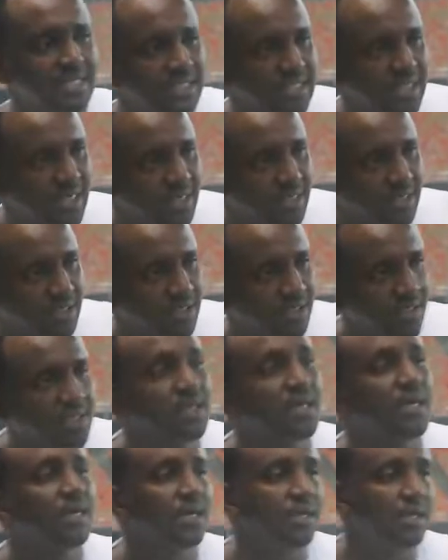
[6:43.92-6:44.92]
Well, like I
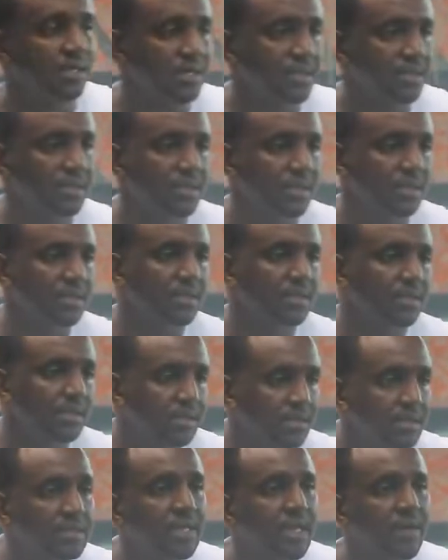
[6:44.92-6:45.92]
said before, I brought
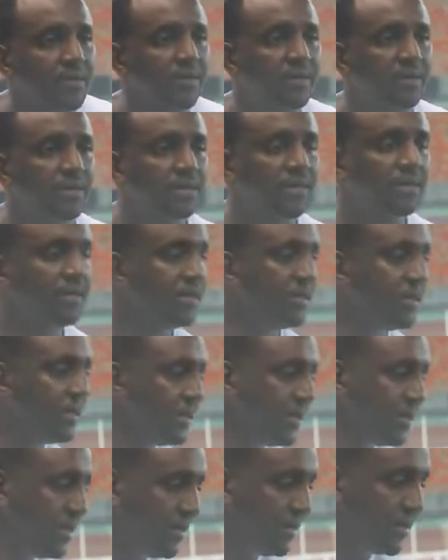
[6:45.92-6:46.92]
5 players here,
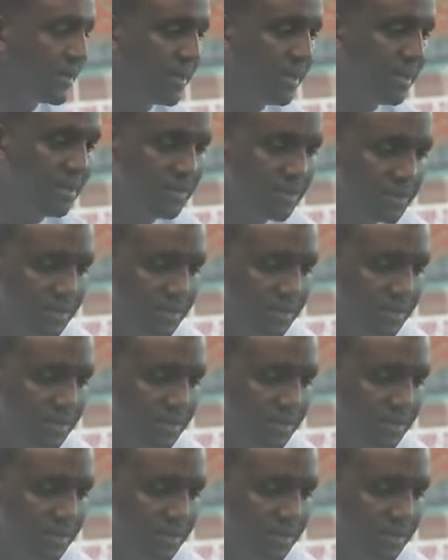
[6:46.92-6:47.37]
and